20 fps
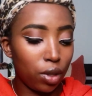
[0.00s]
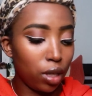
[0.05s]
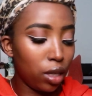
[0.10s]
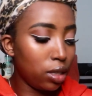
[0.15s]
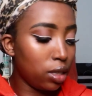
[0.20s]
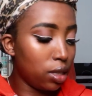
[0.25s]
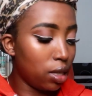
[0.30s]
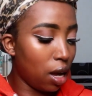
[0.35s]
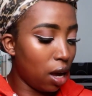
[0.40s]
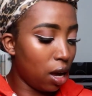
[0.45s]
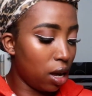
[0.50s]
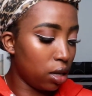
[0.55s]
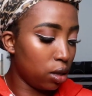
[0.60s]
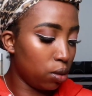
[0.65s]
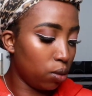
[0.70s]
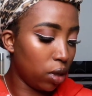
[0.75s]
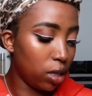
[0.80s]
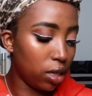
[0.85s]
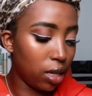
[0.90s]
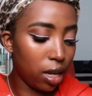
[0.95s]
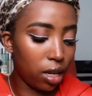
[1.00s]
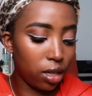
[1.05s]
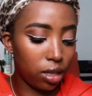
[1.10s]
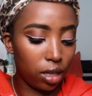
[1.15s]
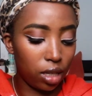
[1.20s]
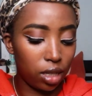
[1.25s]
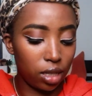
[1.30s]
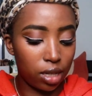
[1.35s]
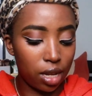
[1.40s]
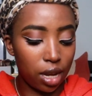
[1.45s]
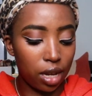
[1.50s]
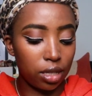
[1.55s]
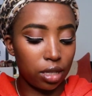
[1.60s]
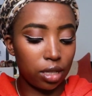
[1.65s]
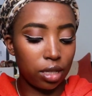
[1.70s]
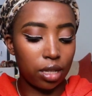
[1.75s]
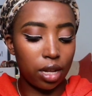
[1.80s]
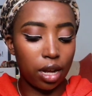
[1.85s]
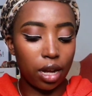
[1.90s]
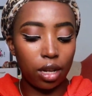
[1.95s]
This does this does
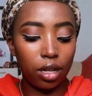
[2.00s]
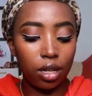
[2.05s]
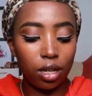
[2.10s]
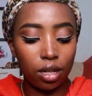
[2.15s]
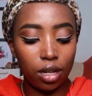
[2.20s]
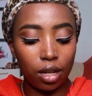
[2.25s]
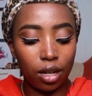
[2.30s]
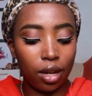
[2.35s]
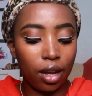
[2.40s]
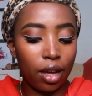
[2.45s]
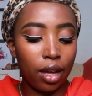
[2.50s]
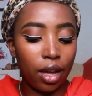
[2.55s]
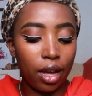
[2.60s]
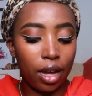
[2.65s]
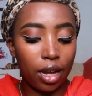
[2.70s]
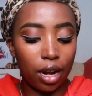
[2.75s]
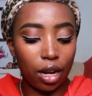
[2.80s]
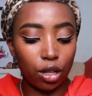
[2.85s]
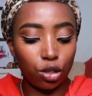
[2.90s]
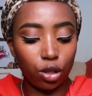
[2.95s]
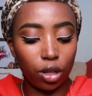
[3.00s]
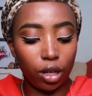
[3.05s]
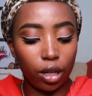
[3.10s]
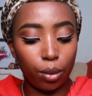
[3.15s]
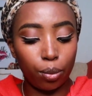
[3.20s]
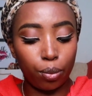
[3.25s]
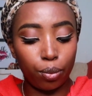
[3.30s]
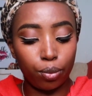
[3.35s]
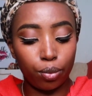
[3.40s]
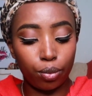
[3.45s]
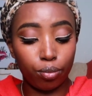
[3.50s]
is that it actually